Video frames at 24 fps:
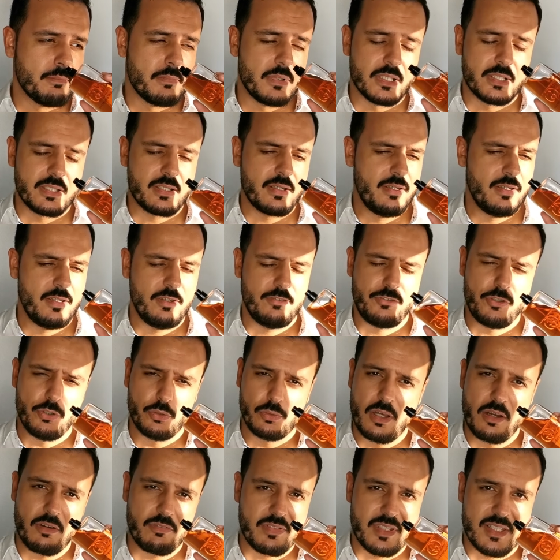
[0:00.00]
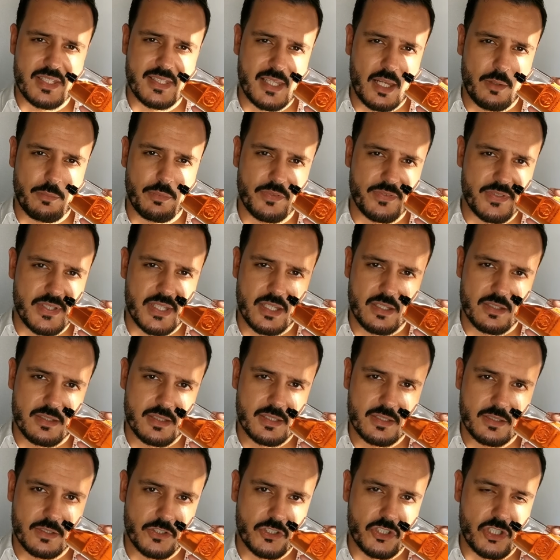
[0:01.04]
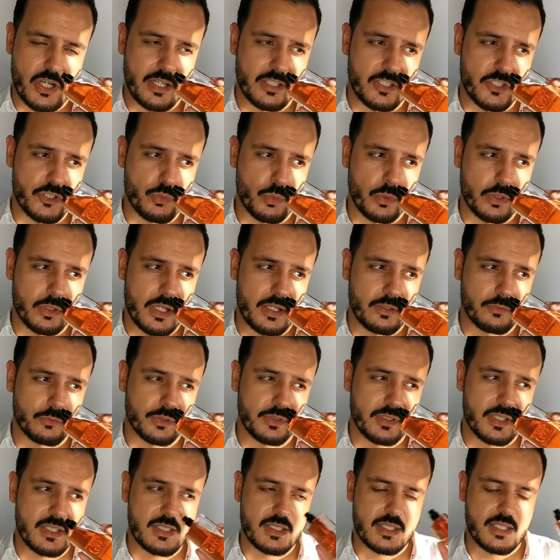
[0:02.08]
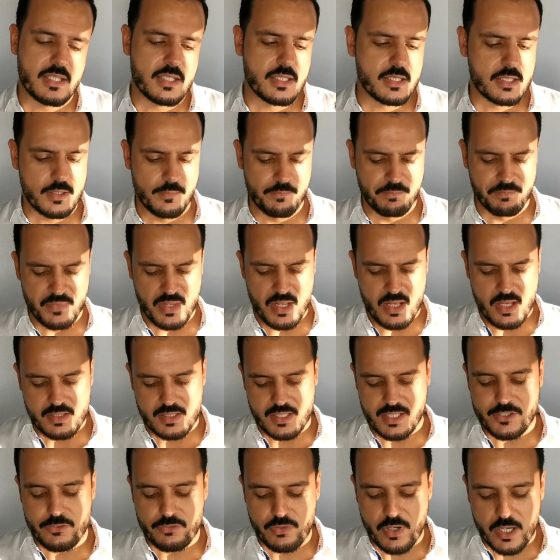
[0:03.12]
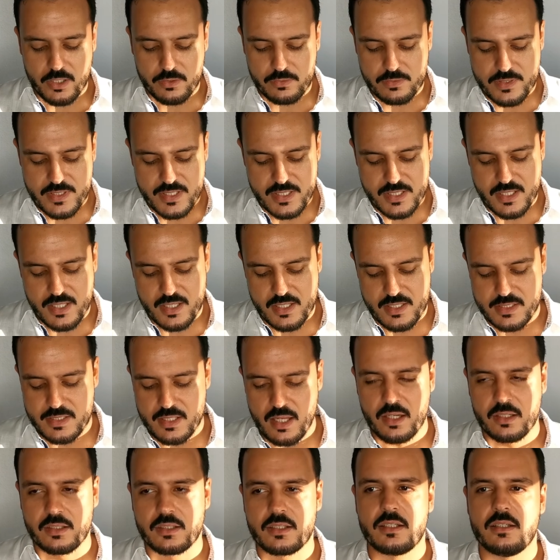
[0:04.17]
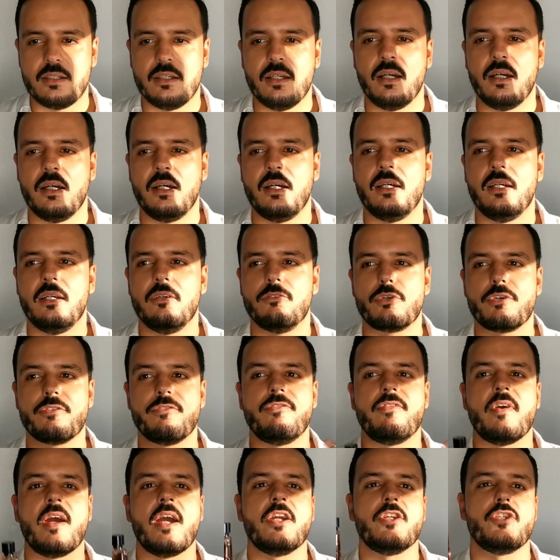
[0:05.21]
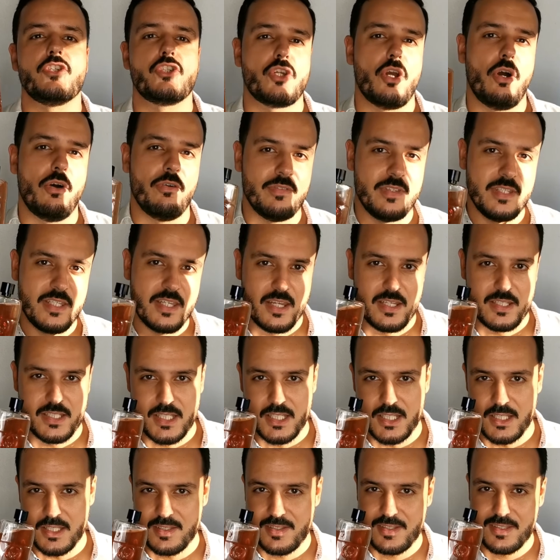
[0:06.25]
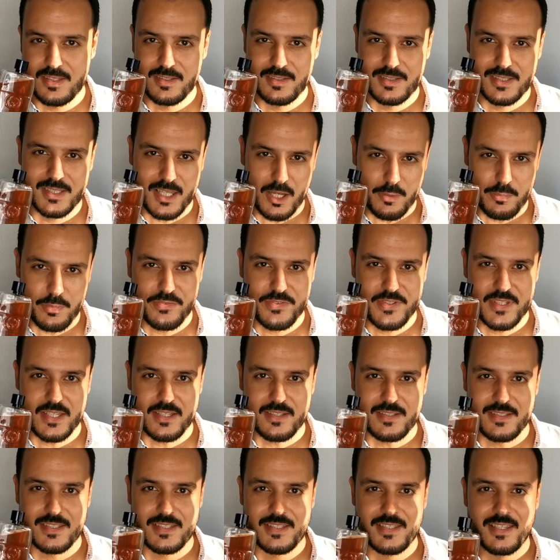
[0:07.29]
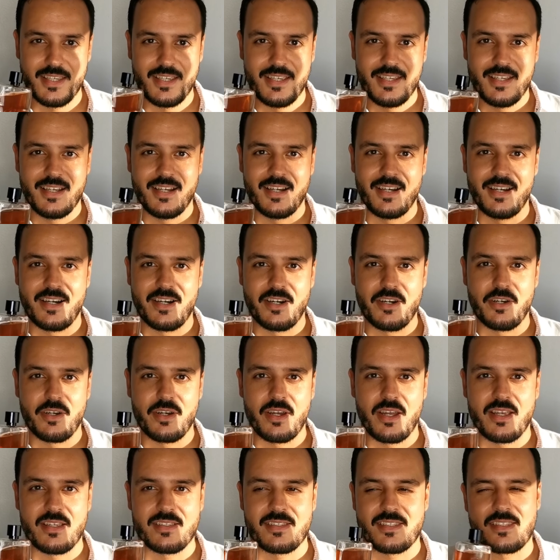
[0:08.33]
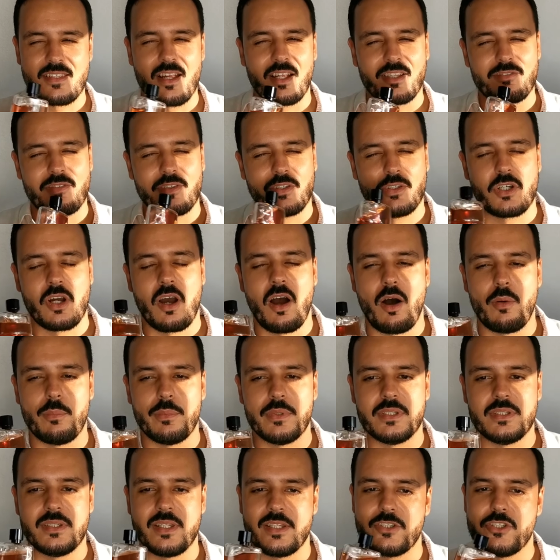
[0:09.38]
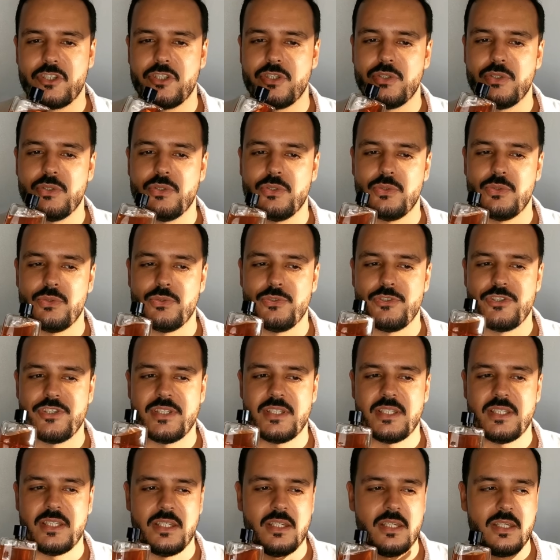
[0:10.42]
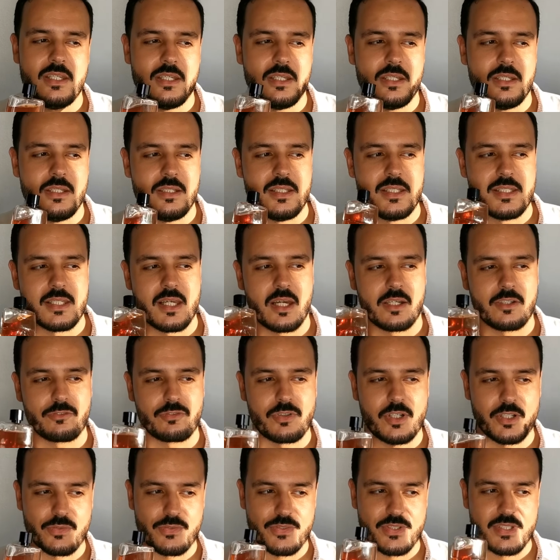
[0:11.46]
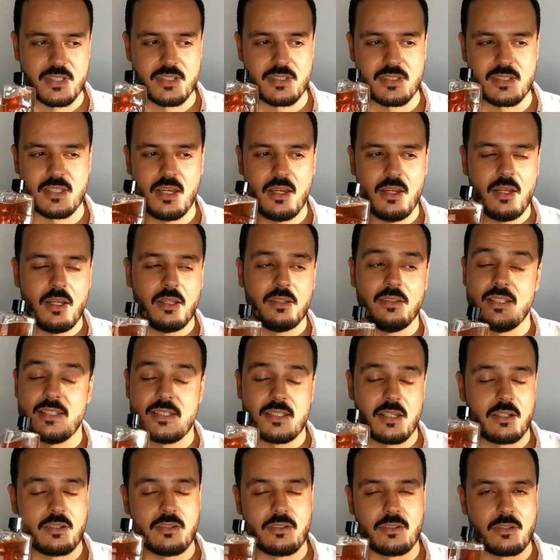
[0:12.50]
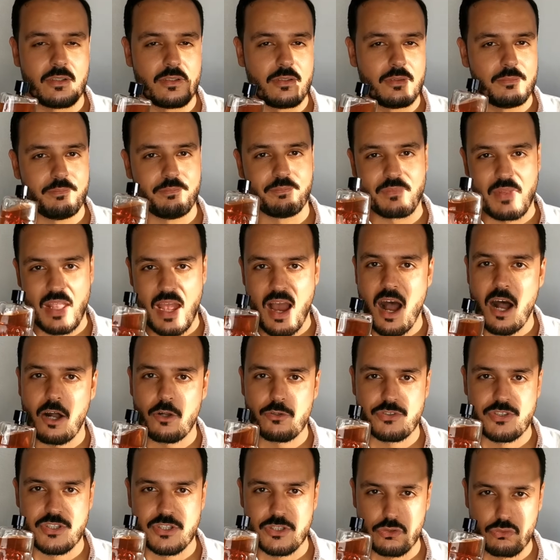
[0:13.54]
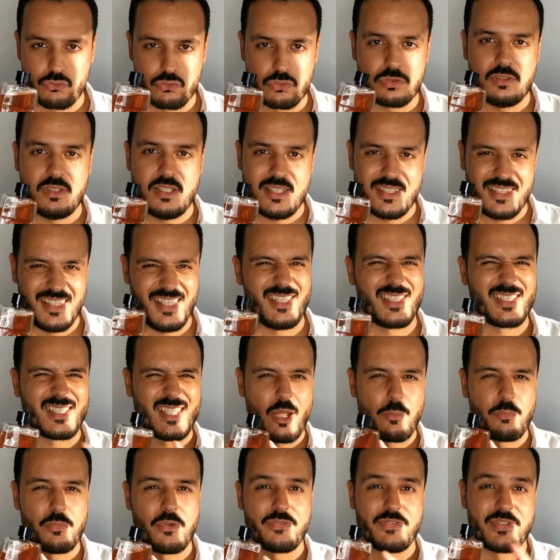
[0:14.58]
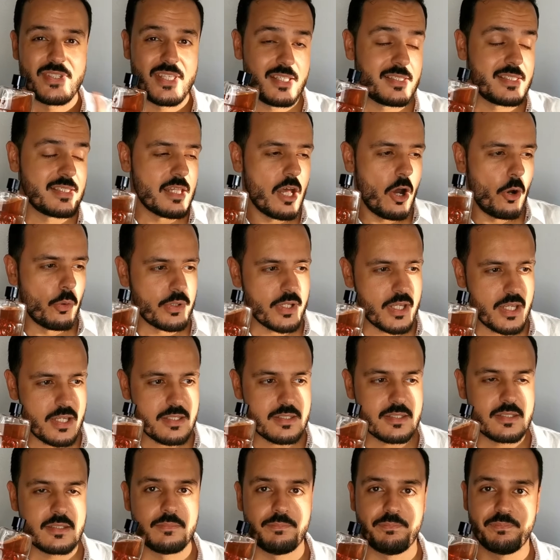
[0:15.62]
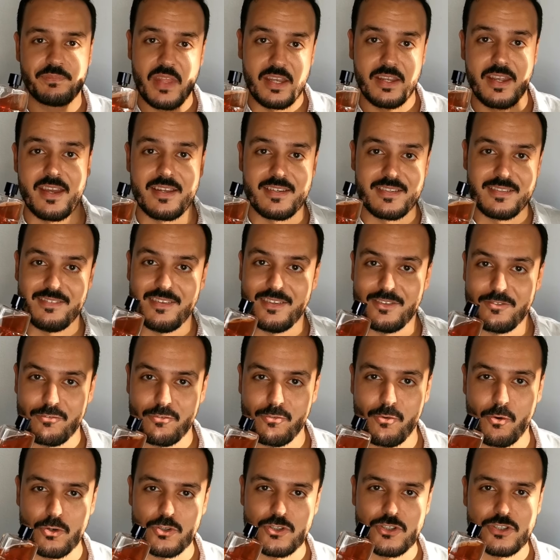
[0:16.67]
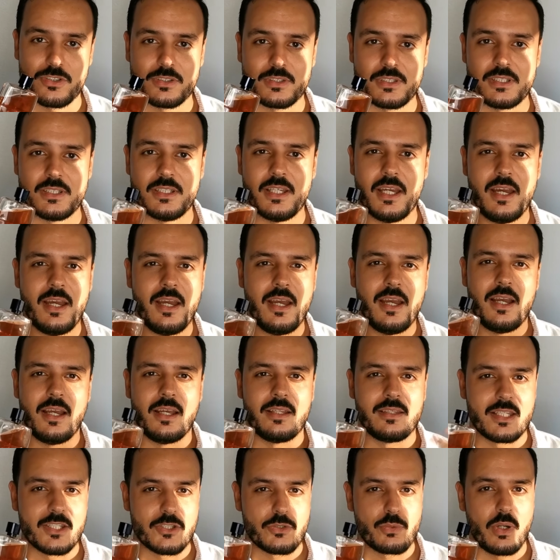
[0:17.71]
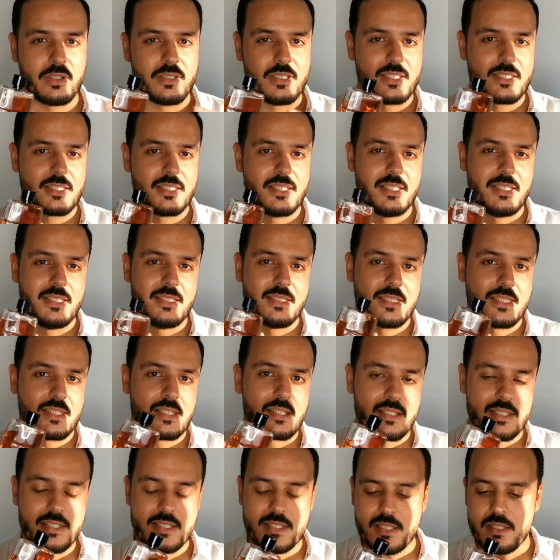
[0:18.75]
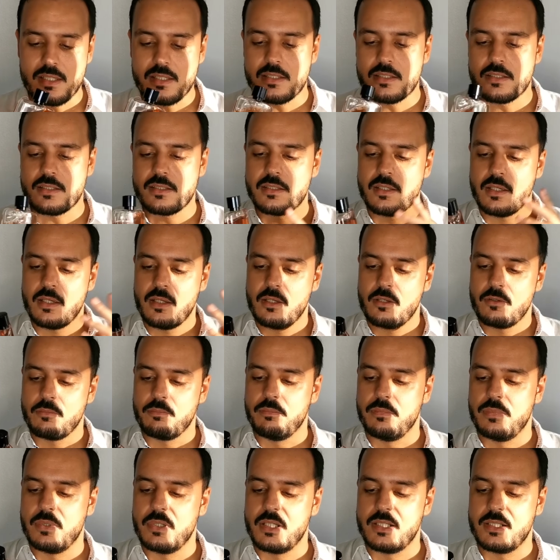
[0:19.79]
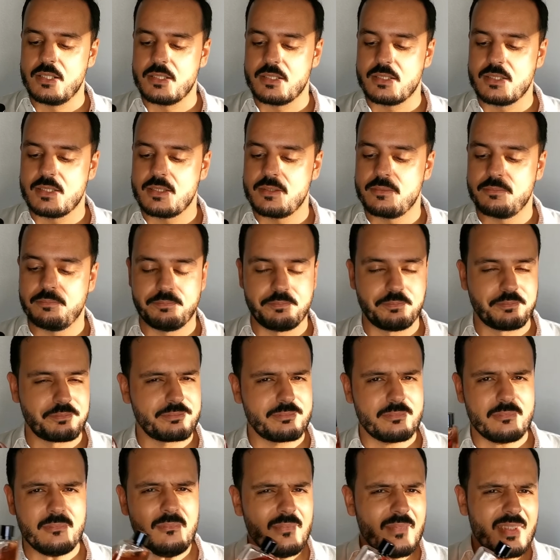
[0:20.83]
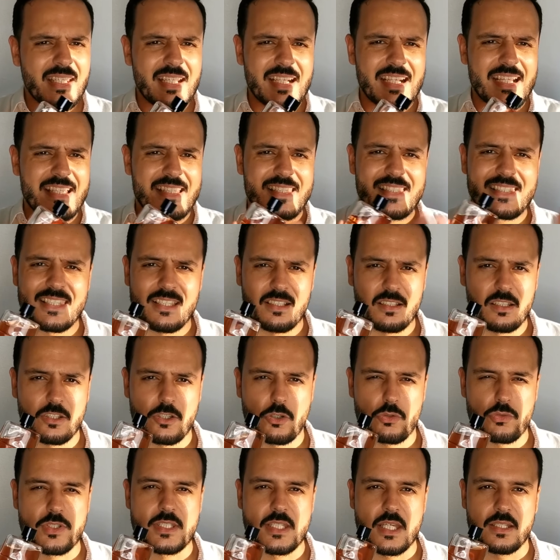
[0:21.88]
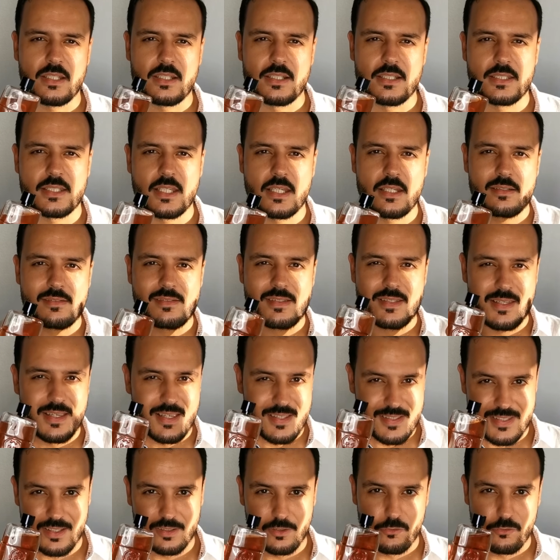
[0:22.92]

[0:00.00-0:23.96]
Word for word: but if you love this type of scent try this one out this is this fragrance is like a revenge of the 80s type of scent uh, it's not very common that you see designer fragrances designer houses release this type of scent nowadays again unfortunately and that's why this didn't succeeded but it's still an outstanding scent it's